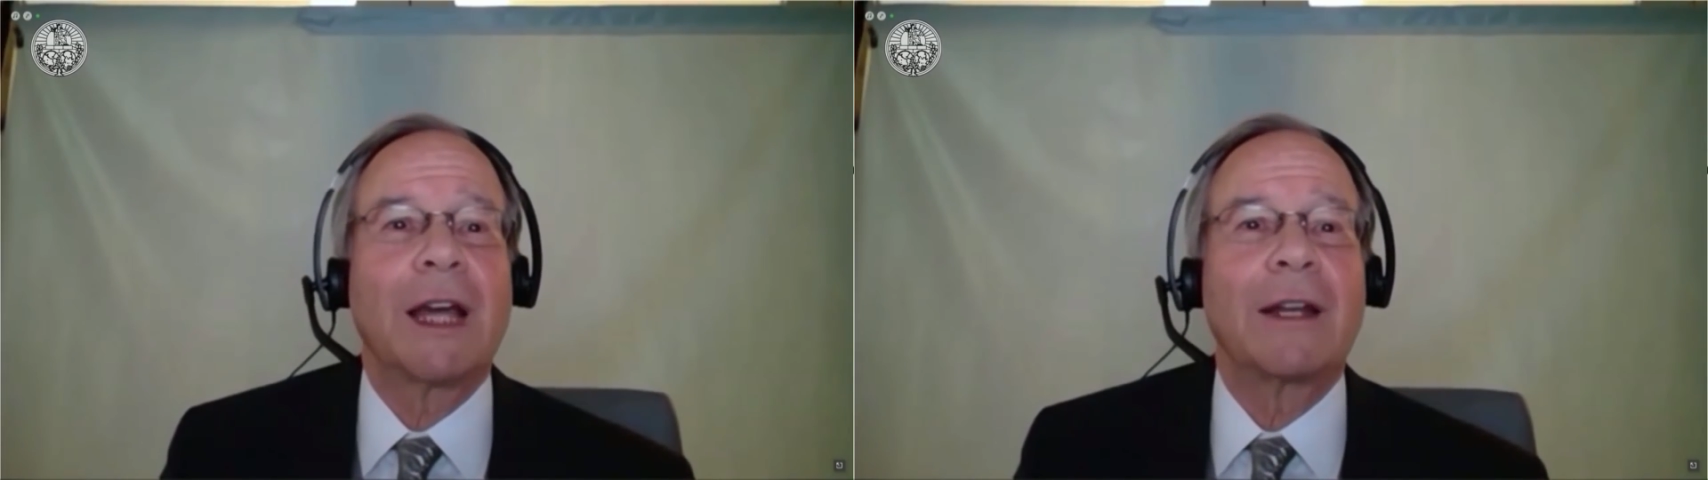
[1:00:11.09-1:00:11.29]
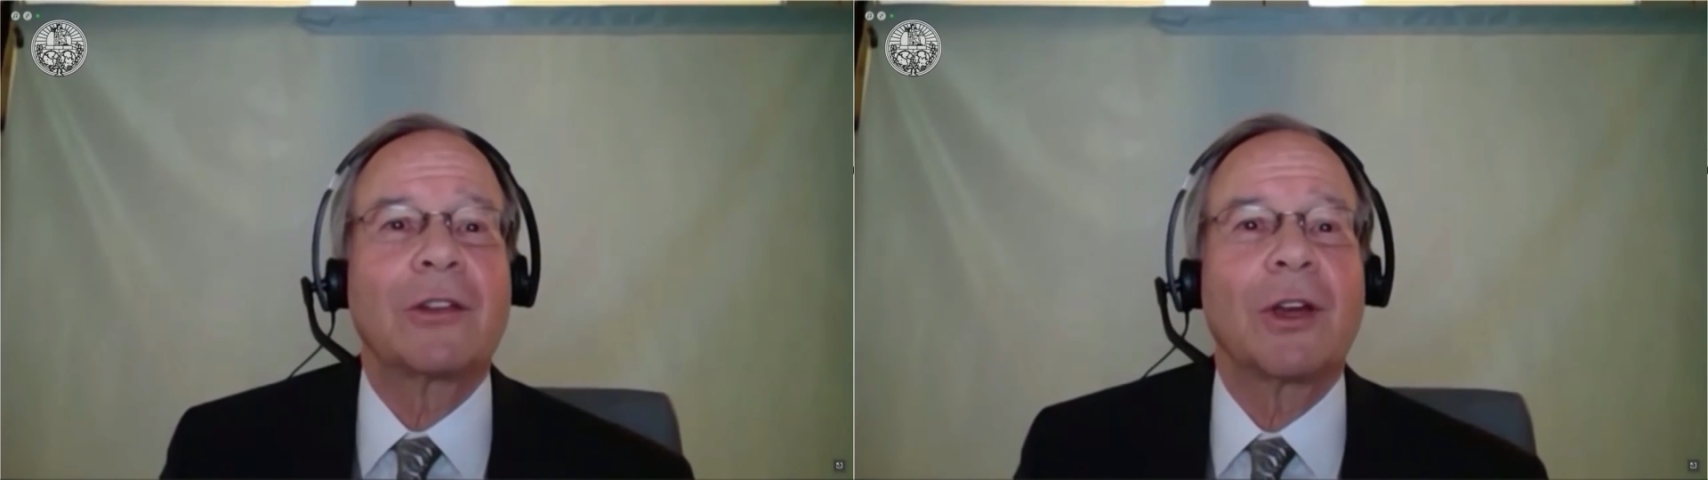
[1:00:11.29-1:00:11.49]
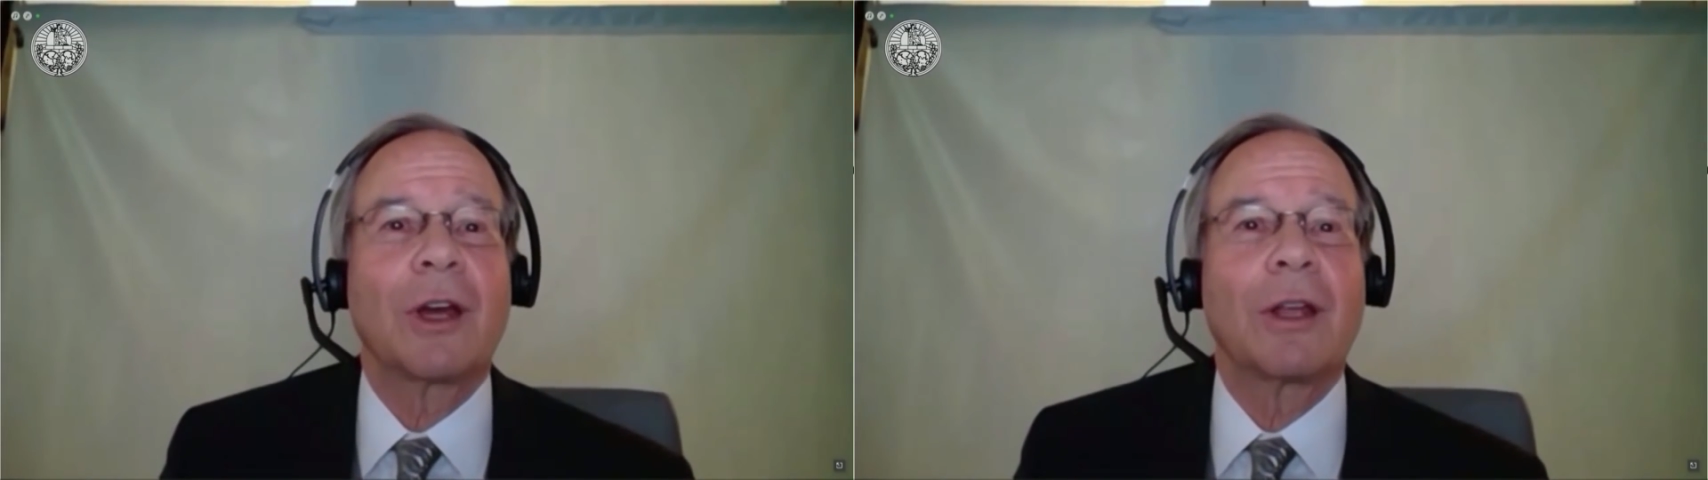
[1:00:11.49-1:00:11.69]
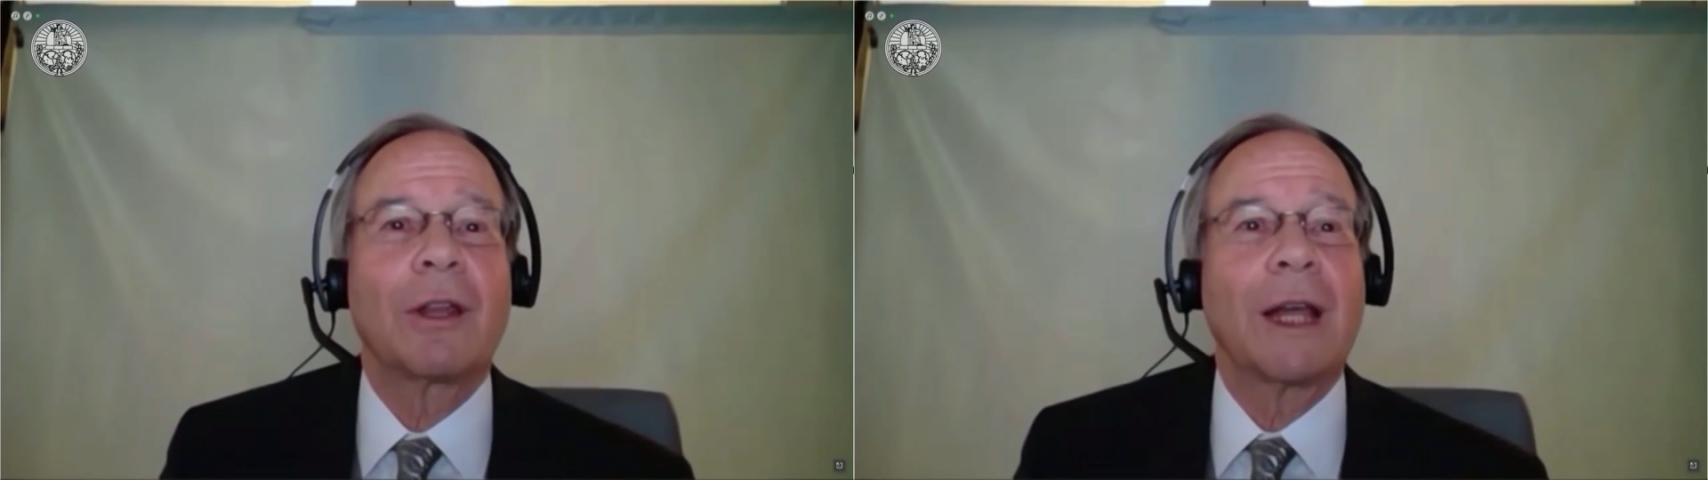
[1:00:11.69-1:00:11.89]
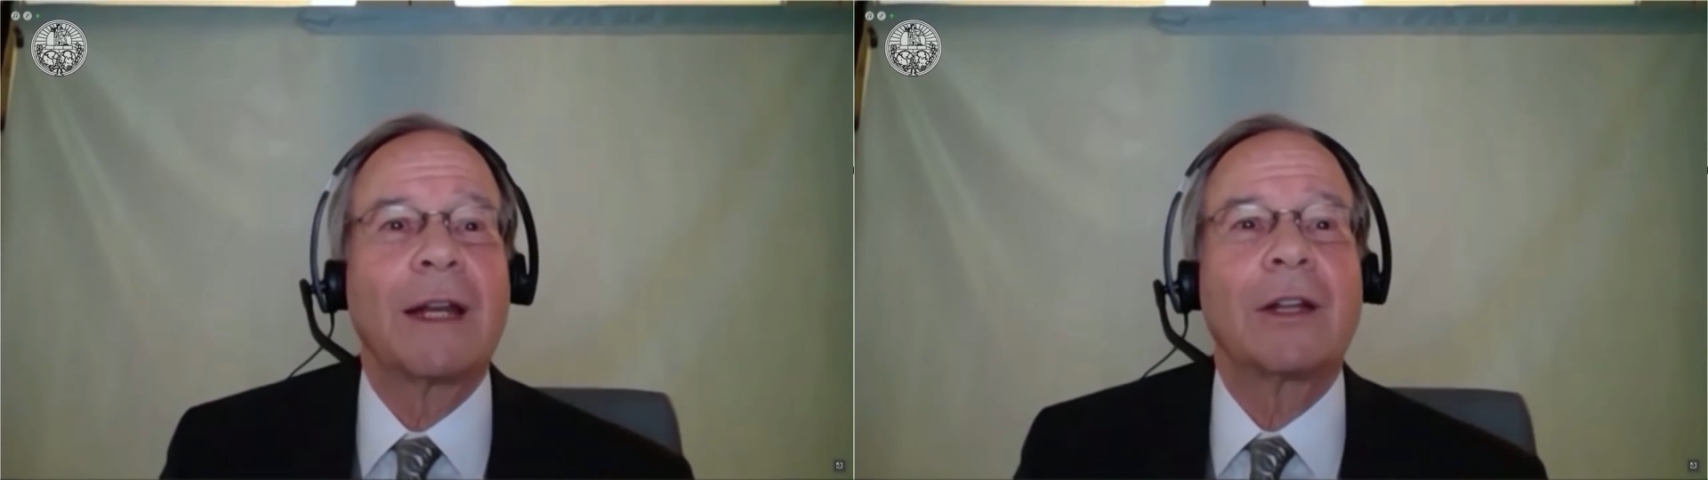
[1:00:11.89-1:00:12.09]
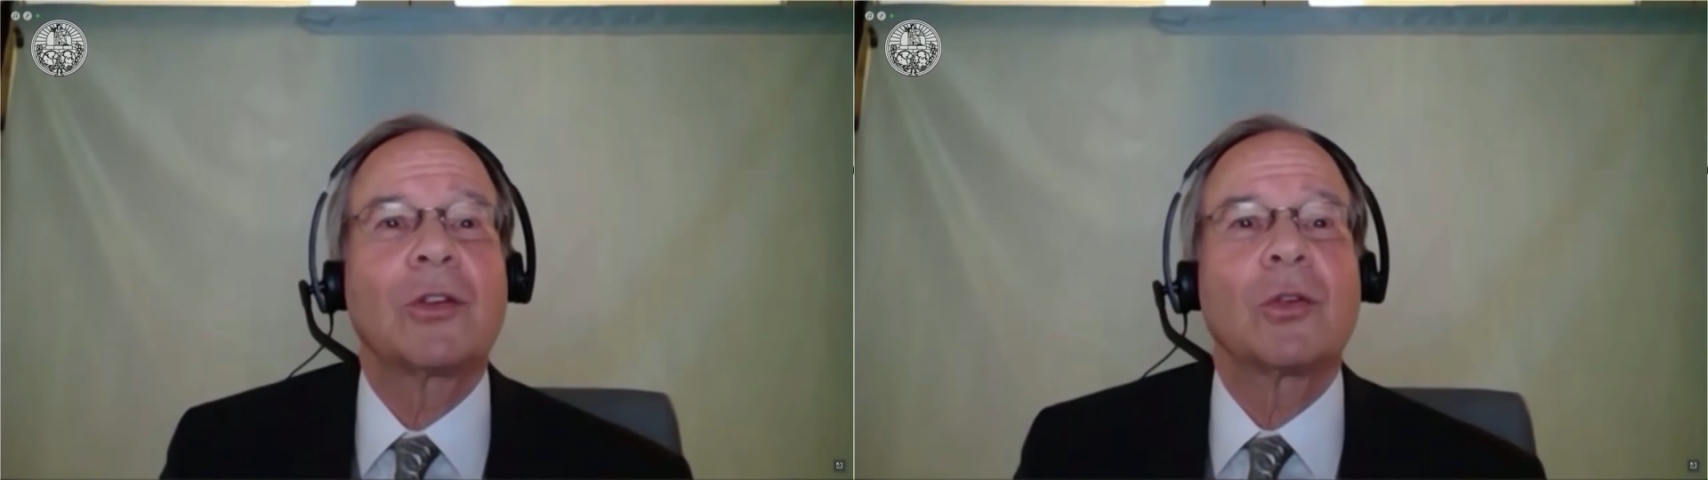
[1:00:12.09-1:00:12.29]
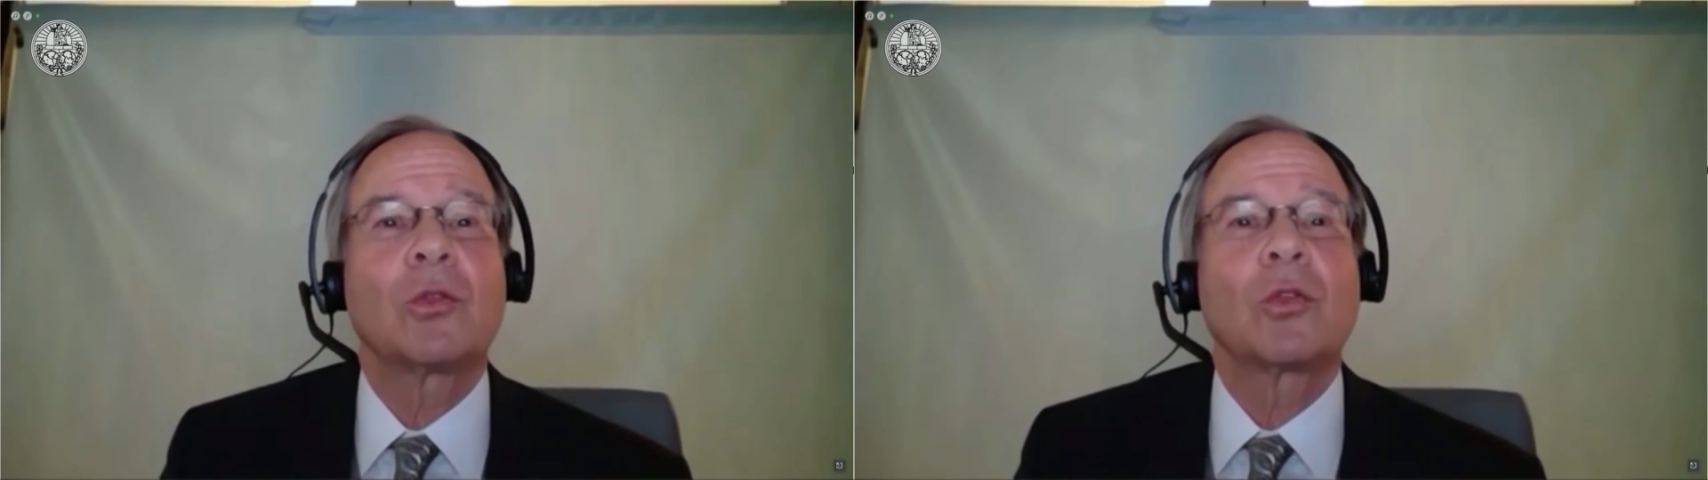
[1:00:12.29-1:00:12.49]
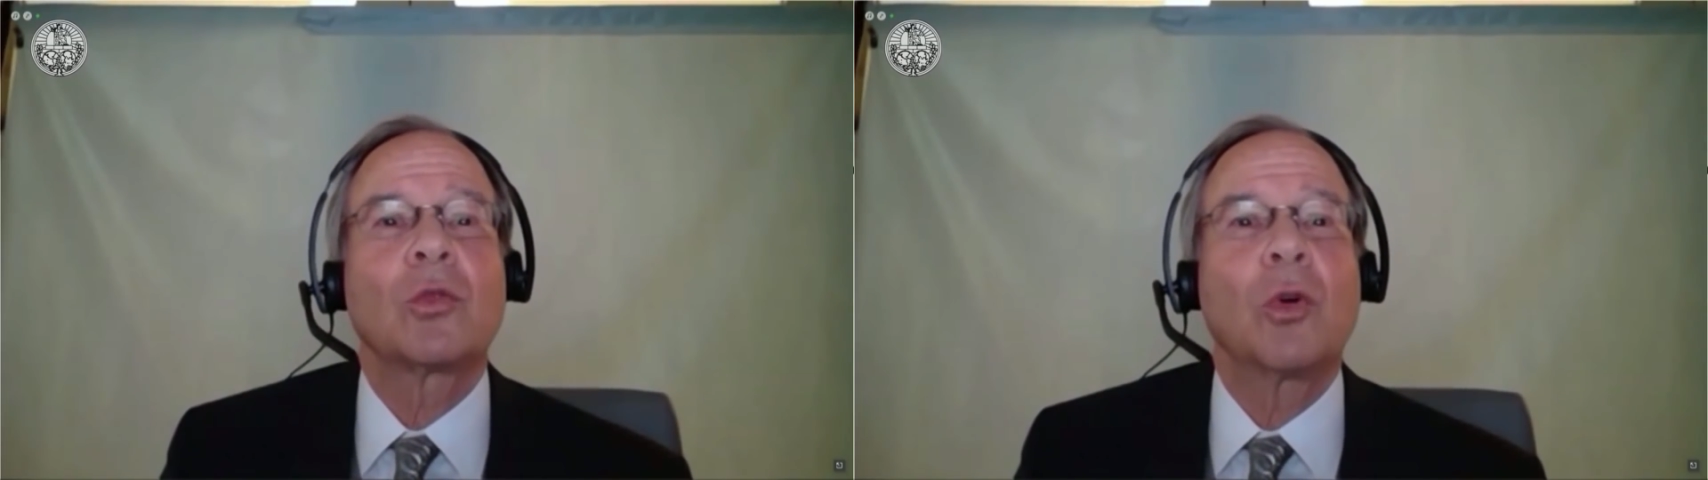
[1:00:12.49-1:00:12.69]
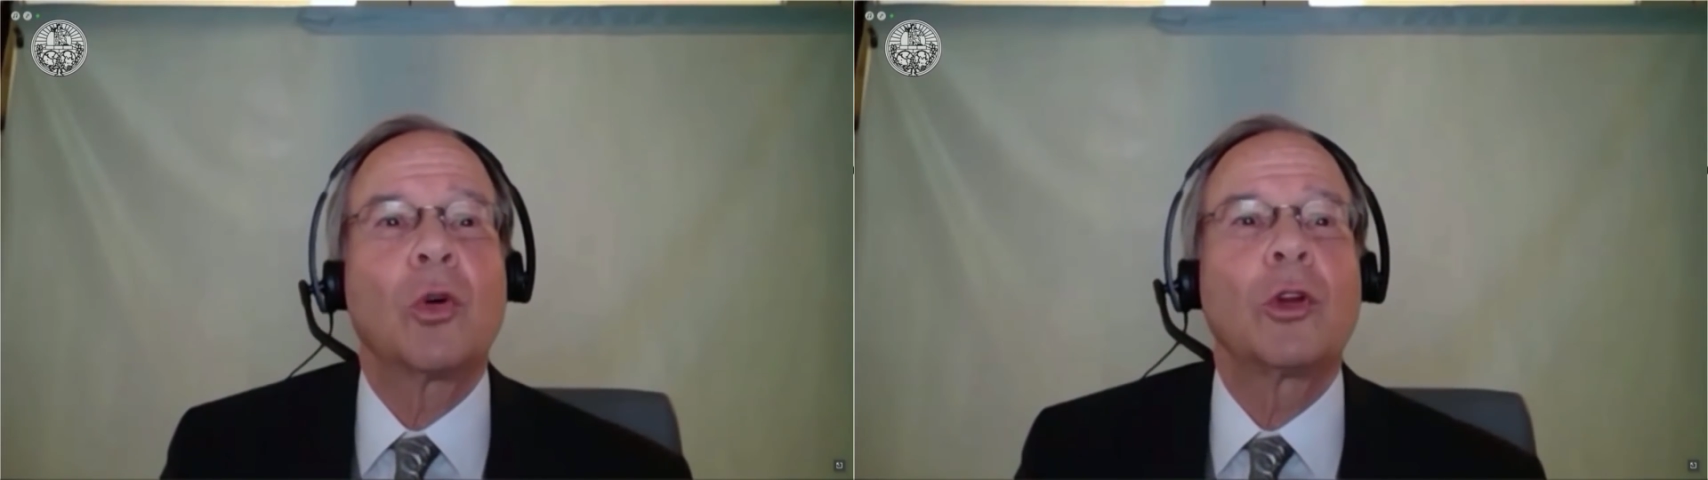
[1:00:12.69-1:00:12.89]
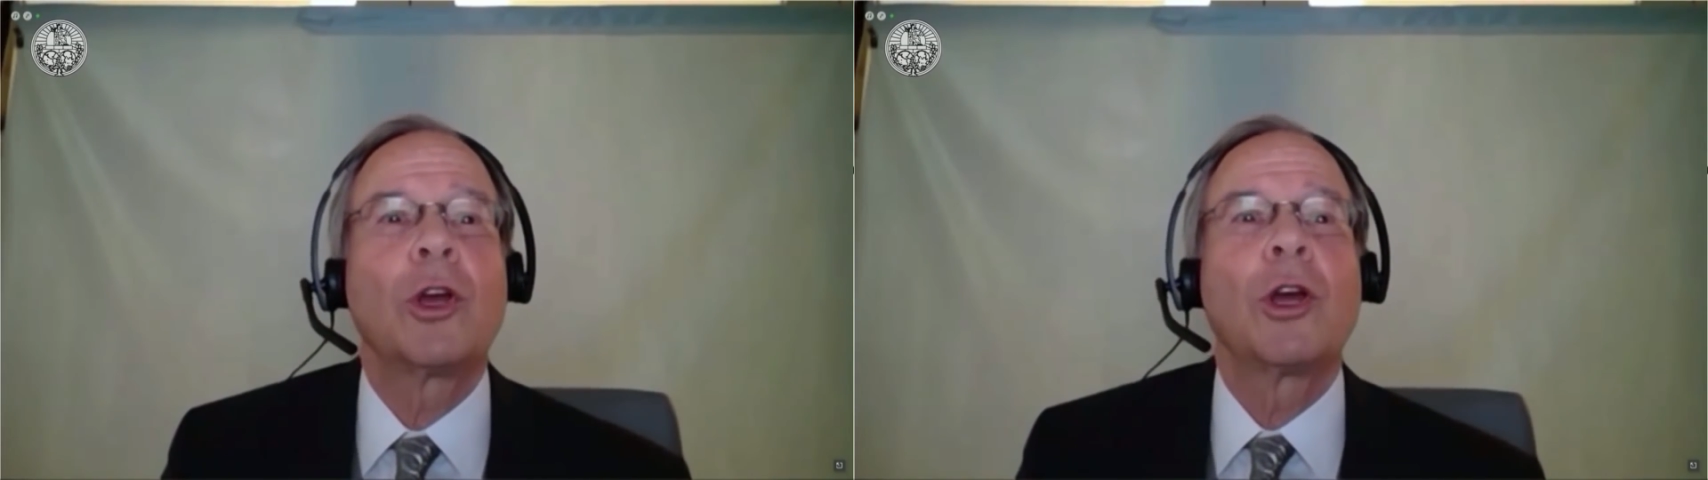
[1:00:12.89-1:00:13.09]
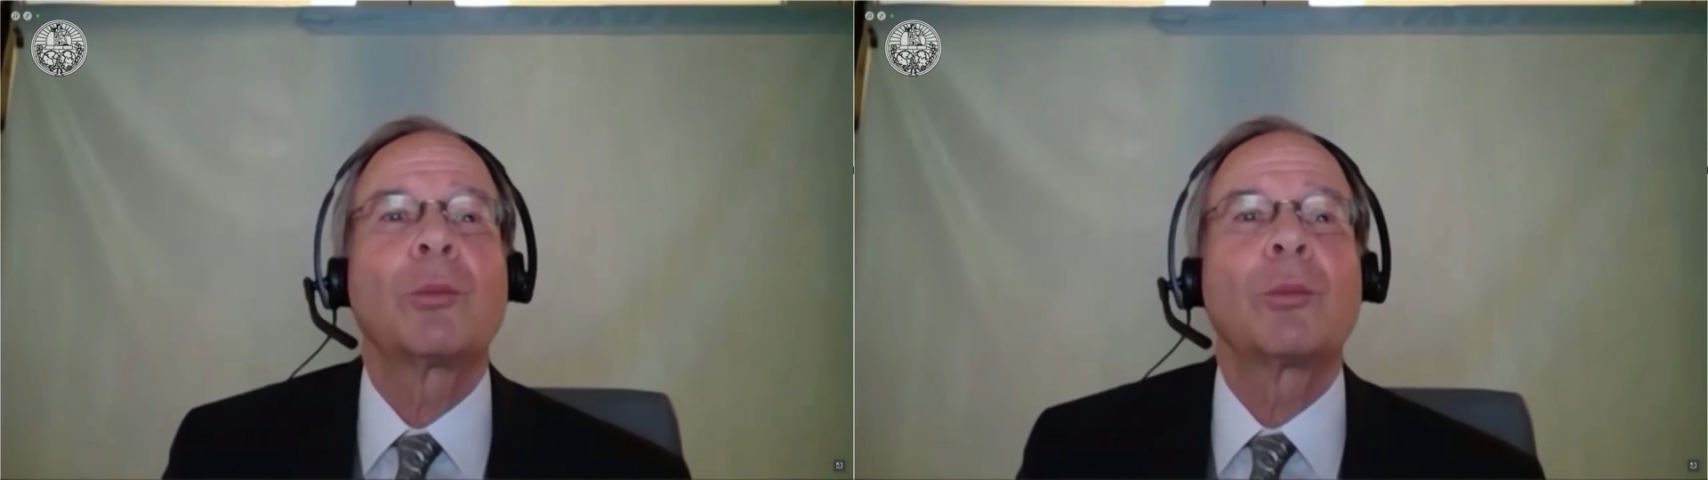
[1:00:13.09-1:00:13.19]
latitude, quote,